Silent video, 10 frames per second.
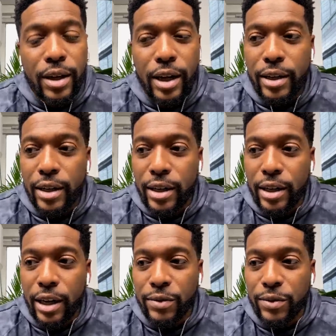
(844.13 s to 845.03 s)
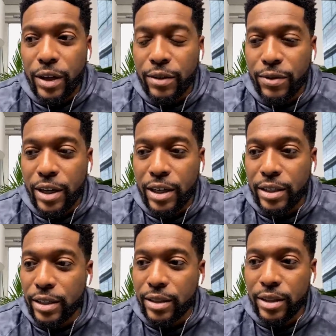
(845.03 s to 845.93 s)
that uh, I, I
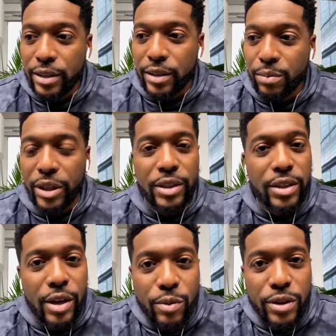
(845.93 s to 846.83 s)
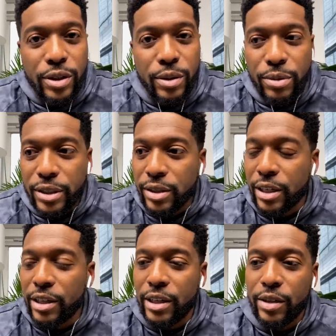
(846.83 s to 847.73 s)
find is is the biggest network in the
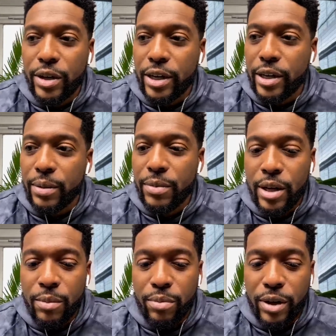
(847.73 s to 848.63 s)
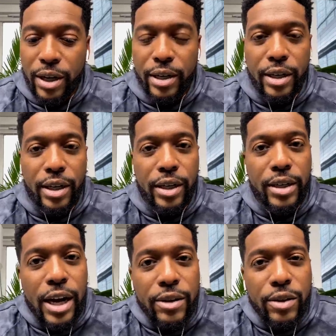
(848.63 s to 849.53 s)
business, and here I am playing a, a
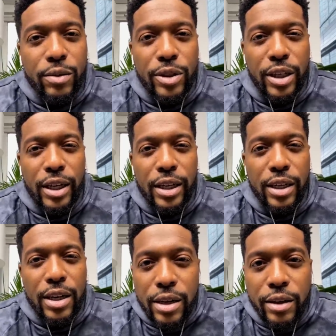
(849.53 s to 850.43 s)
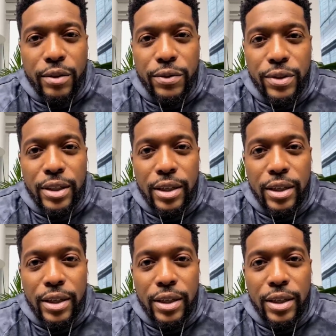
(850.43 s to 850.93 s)
doctor, which I love.